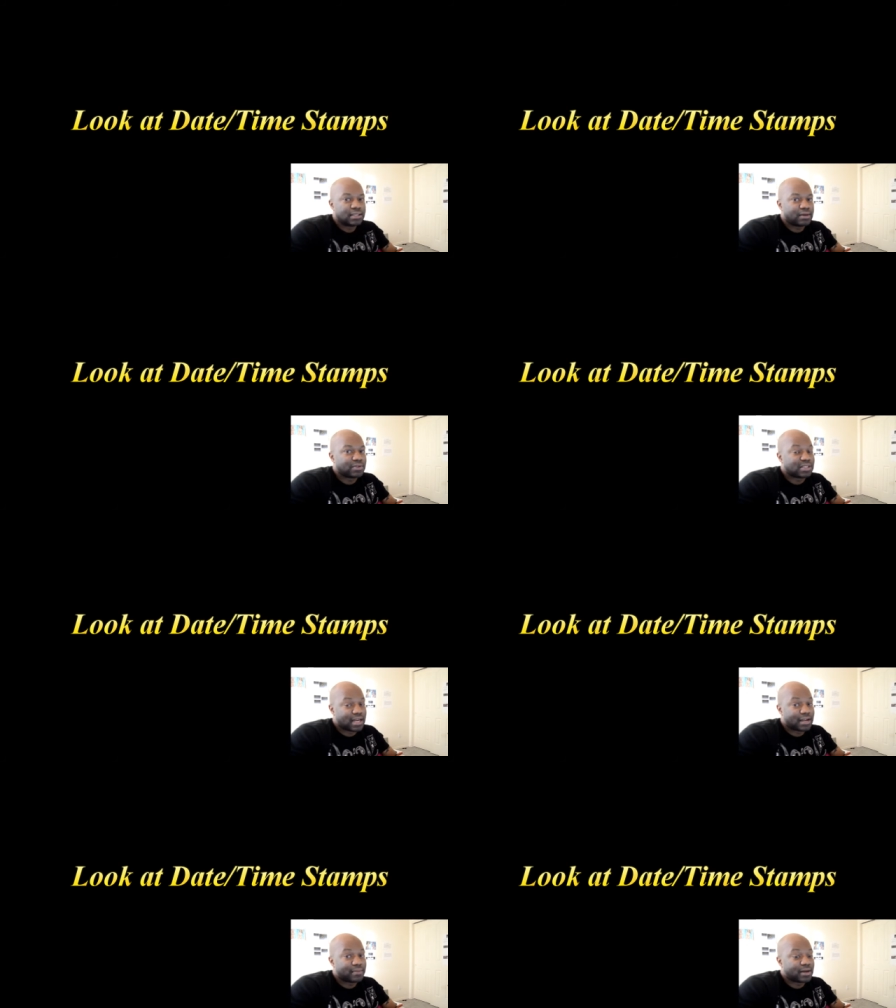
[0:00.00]
it was a
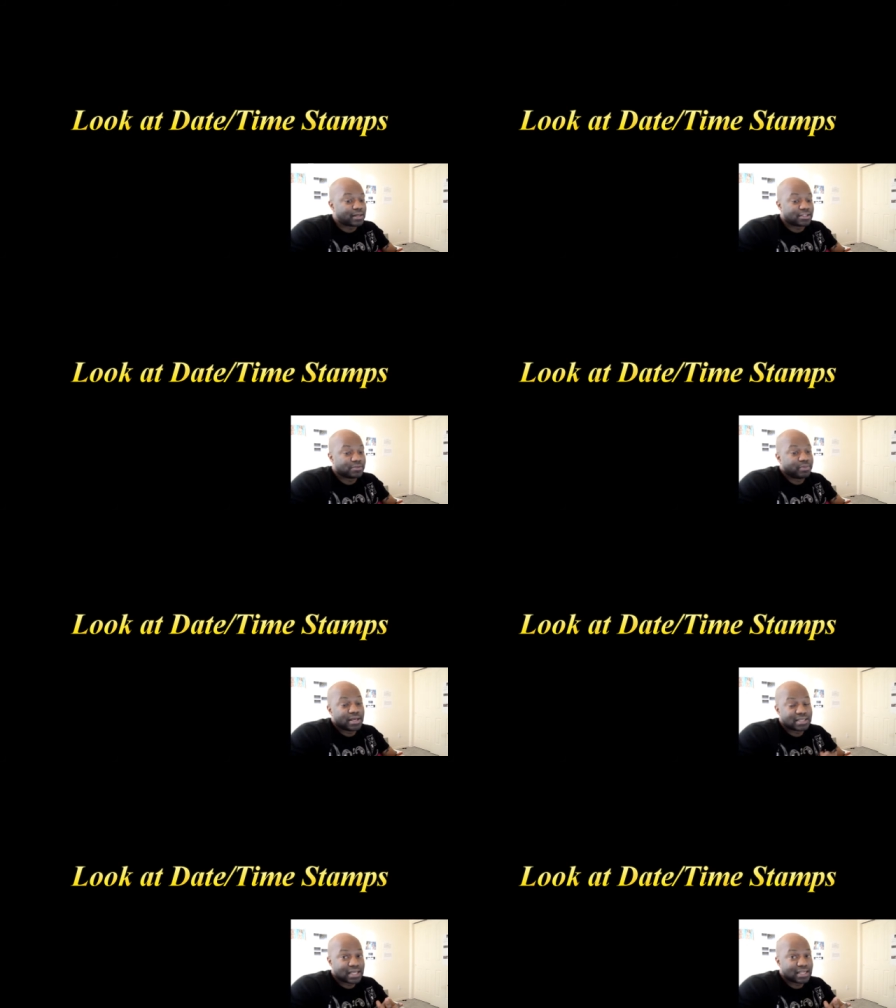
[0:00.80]
nightmare. I just
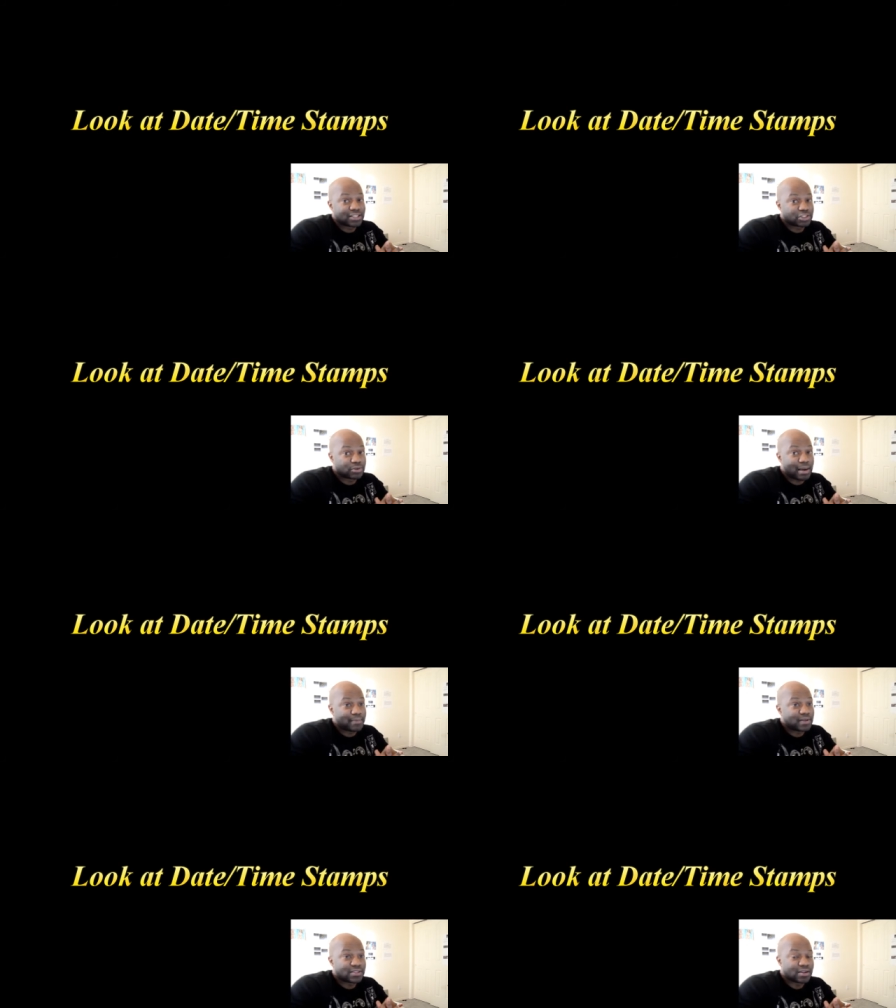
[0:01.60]
basically had to
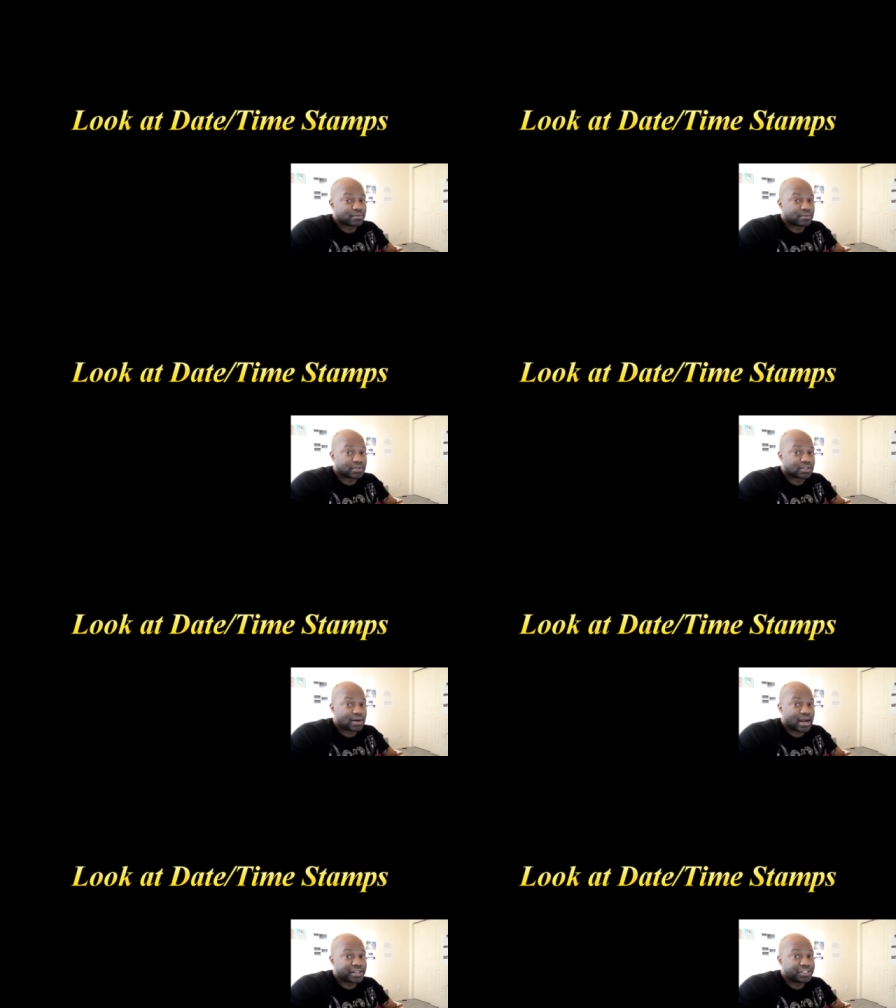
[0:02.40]
scrap it, start from
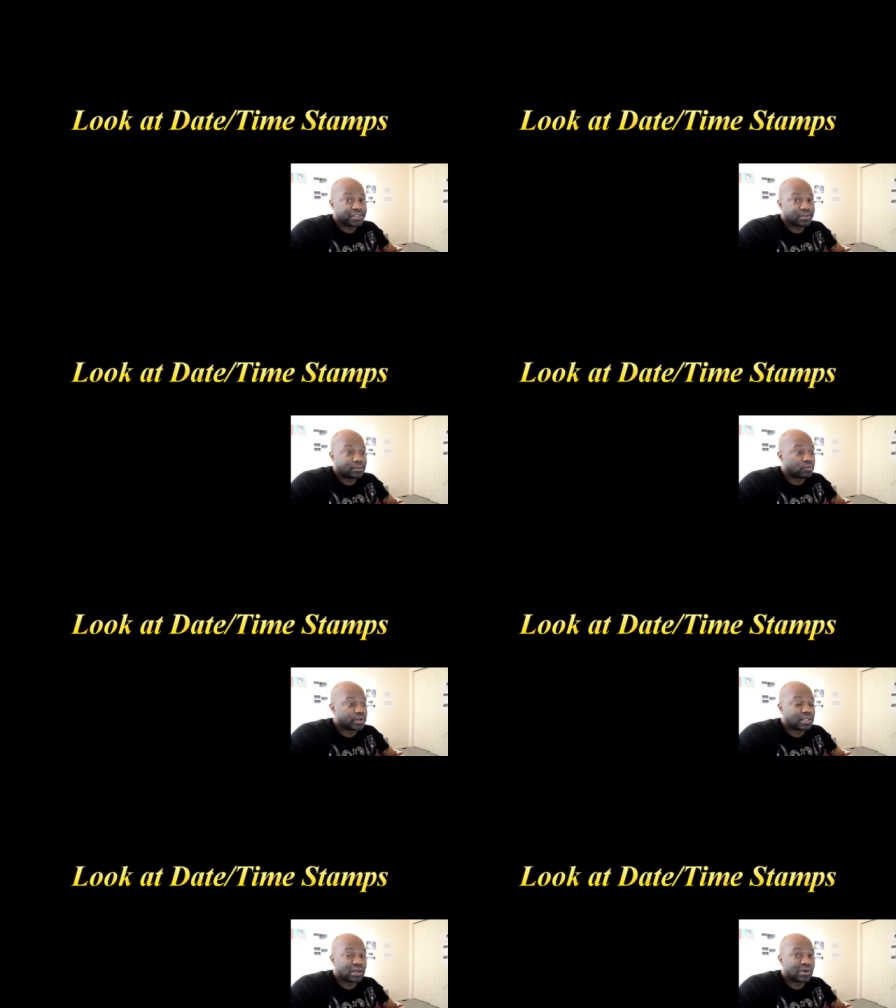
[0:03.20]
scratch, and
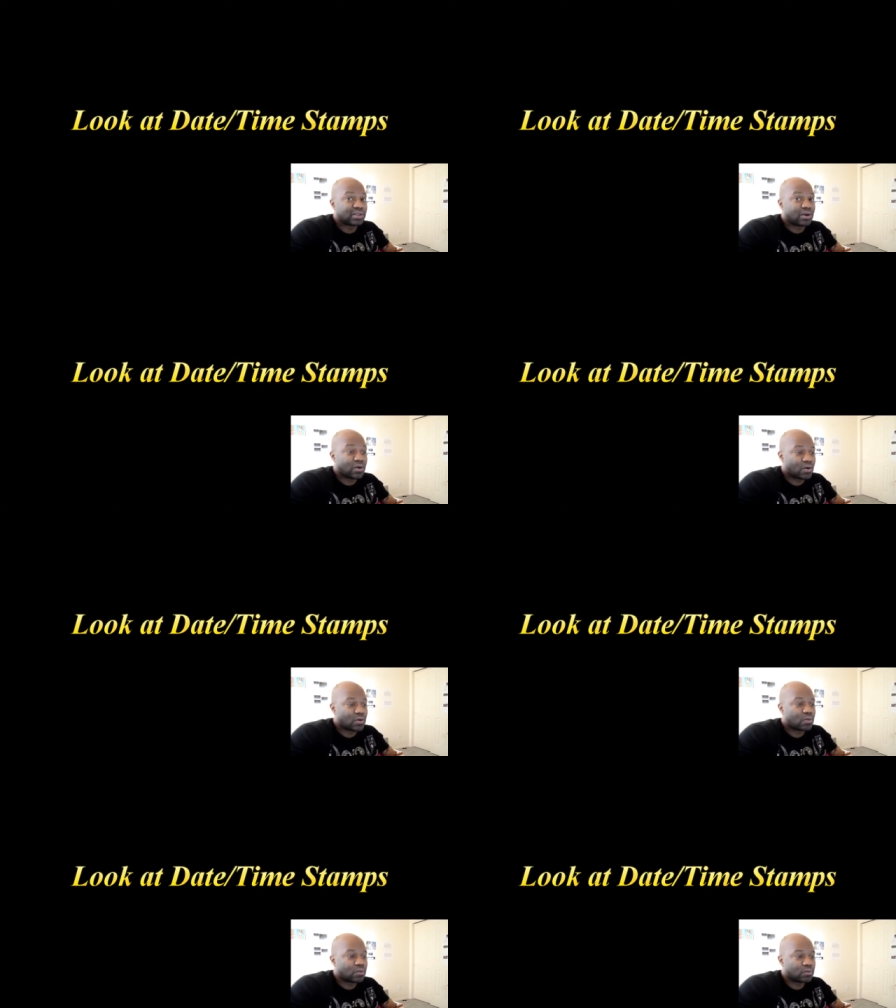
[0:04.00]
reload the
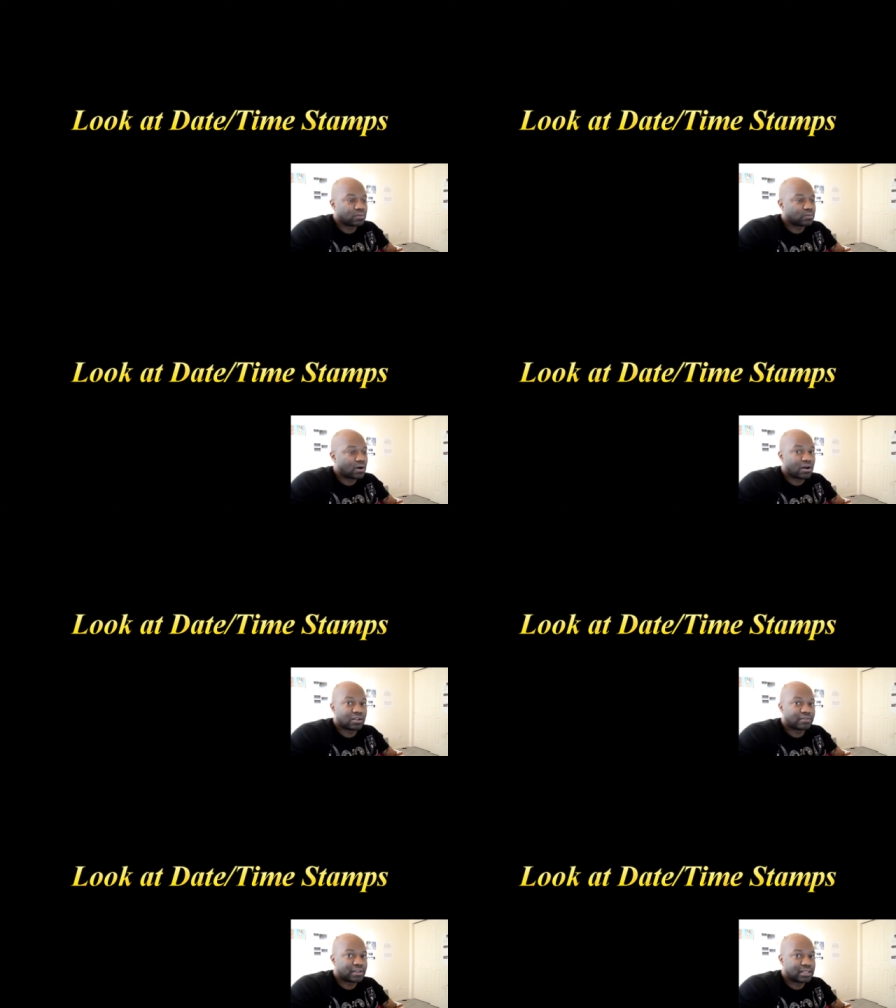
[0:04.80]
whole
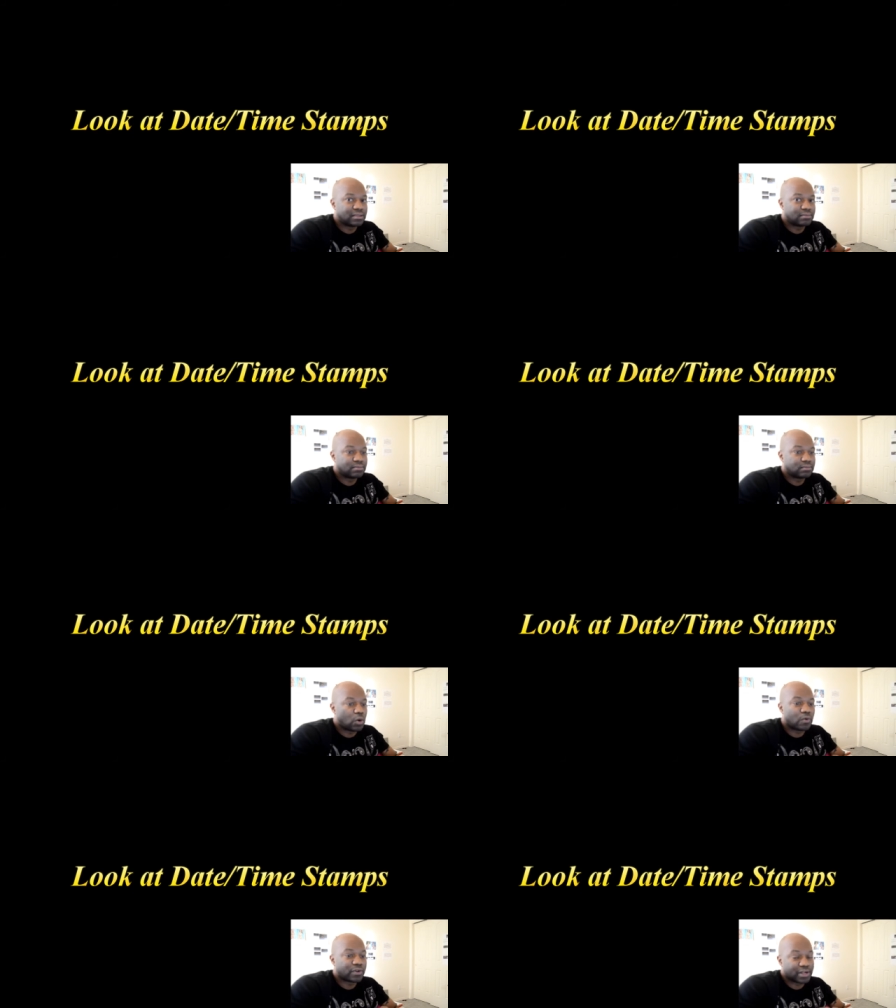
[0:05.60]
all of it
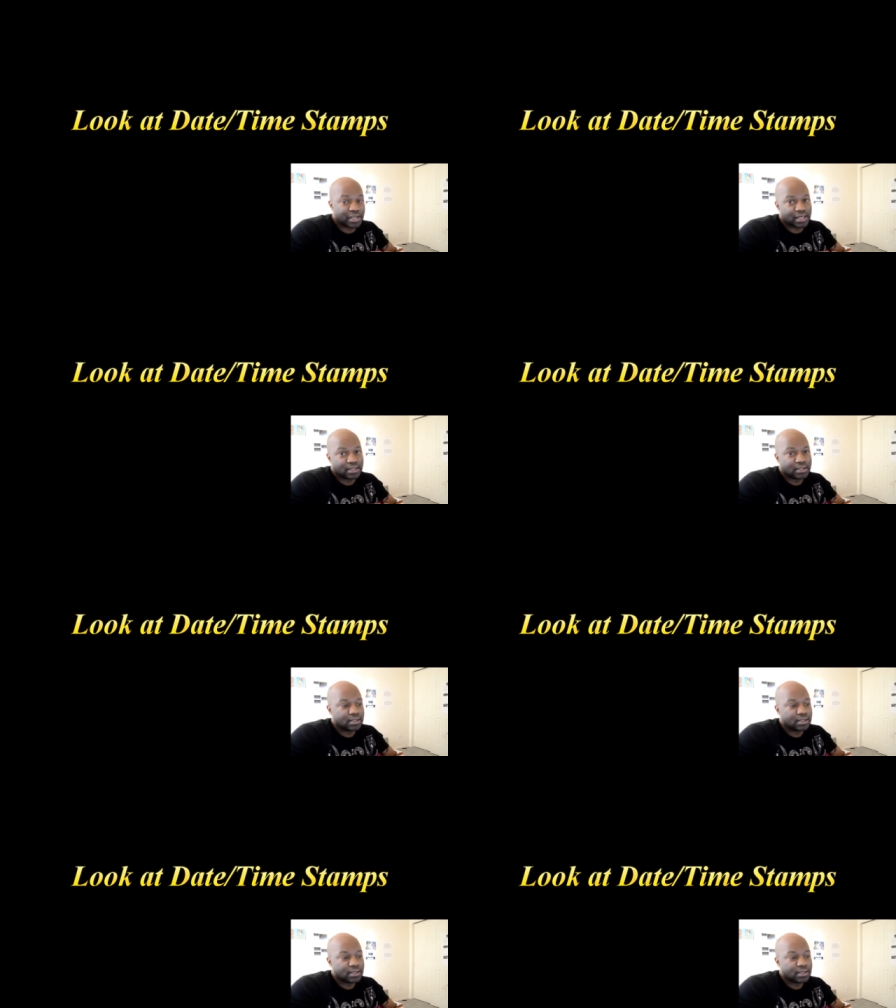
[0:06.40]
over again.